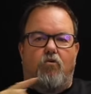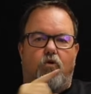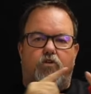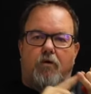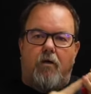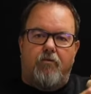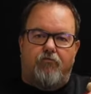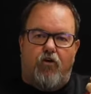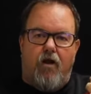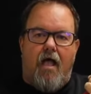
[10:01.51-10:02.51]
which might be
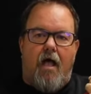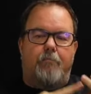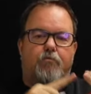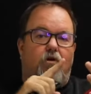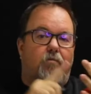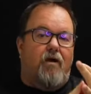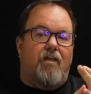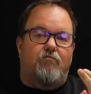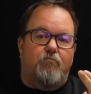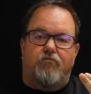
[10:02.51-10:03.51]
for an app or it might
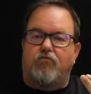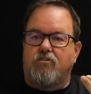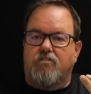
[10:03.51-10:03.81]
even be for a